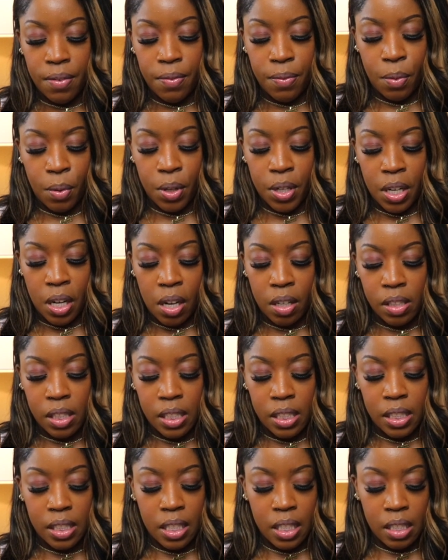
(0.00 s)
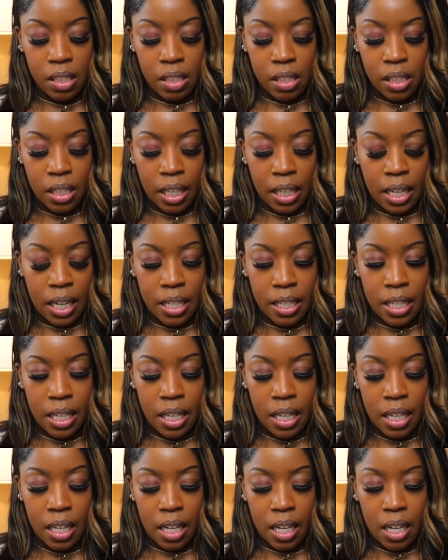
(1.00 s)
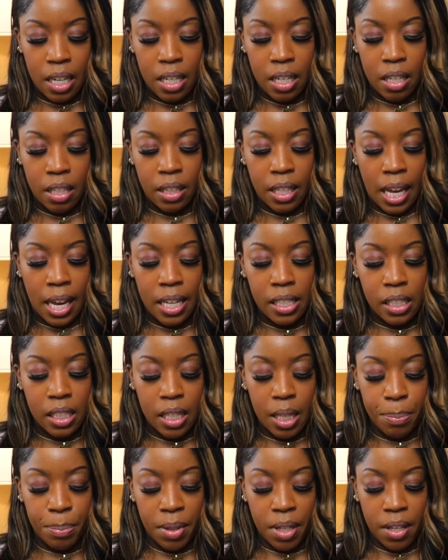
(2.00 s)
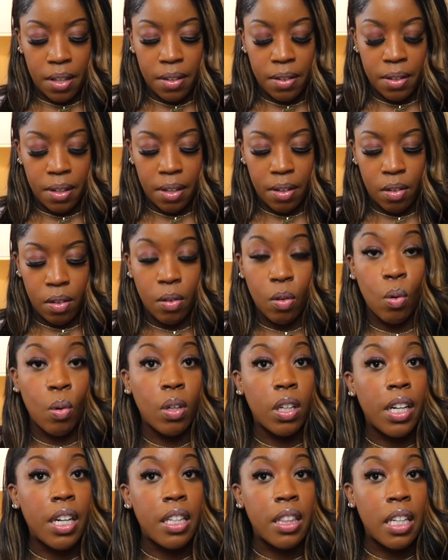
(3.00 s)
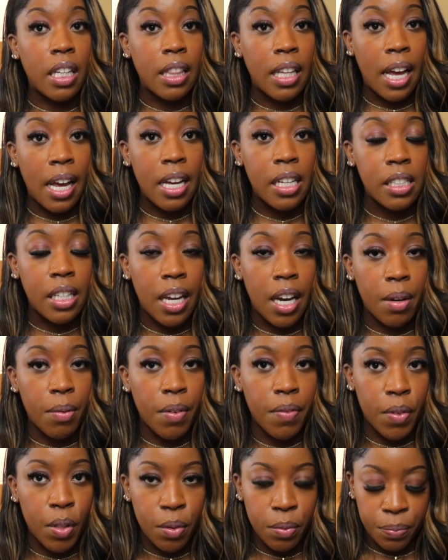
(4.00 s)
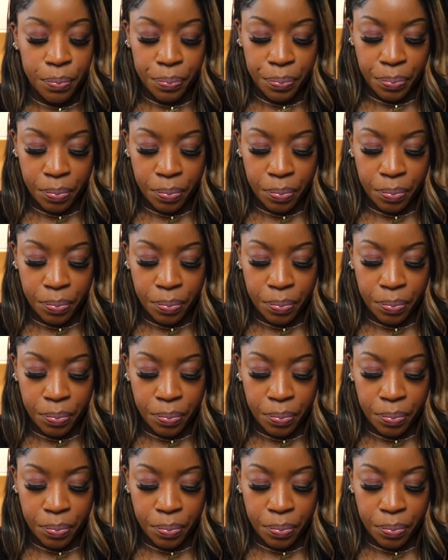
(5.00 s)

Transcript: for y'all to see, just like I did in the last clip-in or in the last hair review,